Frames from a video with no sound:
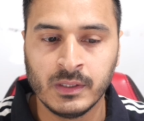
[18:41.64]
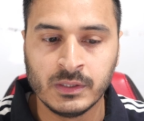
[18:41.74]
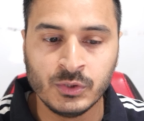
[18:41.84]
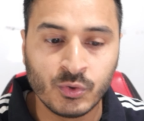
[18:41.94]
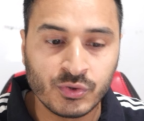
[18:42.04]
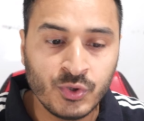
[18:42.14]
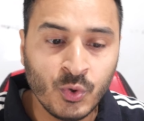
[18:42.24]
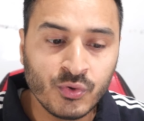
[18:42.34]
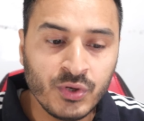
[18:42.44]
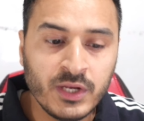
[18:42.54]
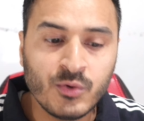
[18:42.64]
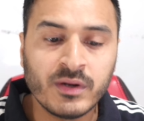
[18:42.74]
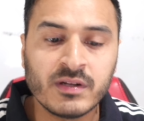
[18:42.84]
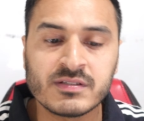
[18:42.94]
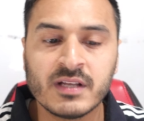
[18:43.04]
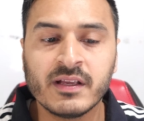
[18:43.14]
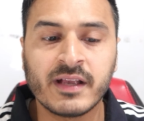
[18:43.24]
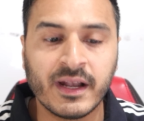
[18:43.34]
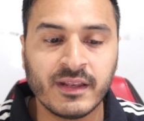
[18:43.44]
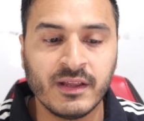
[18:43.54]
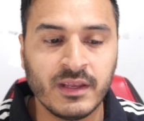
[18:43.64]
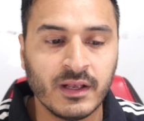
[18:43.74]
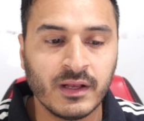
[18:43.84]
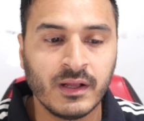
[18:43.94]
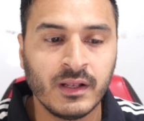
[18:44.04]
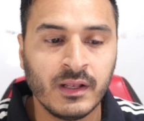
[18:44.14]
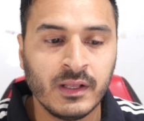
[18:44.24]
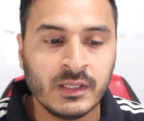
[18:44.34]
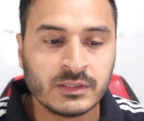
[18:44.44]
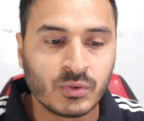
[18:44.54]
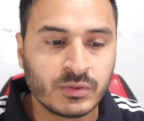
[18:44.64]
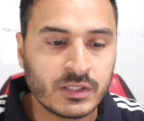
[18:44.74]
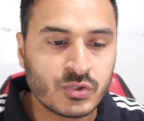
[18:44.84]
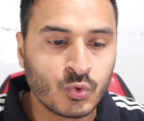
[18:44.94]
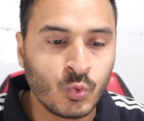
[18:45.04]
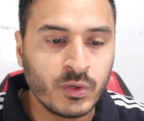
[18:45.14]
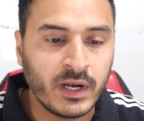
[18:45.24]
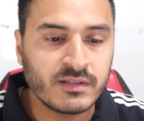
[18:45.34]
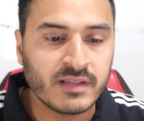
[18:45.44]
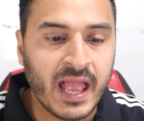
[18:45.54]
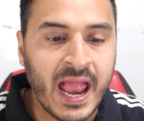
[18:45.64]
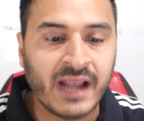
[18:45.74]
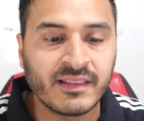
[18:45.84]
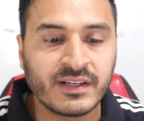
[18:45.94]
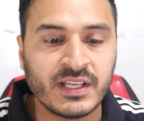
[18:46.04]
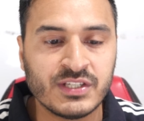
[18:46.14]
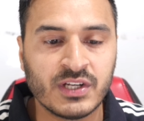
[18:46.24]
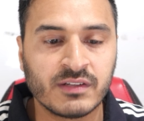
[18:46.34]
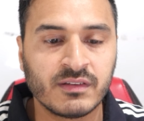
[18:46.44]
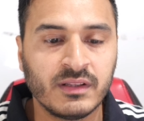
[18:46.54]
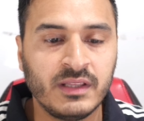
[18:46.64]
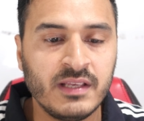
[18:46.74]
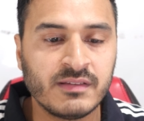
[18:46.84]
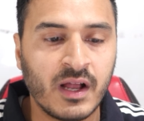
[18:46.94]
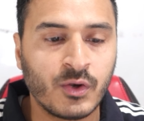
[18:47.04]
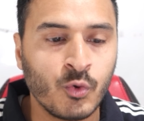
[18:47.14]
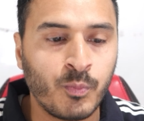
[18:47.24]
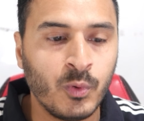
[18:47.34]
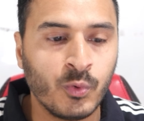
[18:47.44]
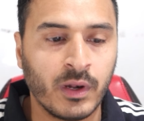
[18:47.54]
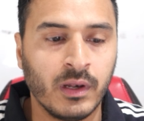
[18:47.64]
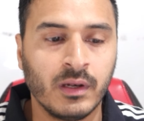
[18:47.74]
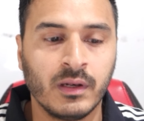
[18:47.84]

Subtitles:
You need to understand the category. So the students and the teachers, these are 2 plural.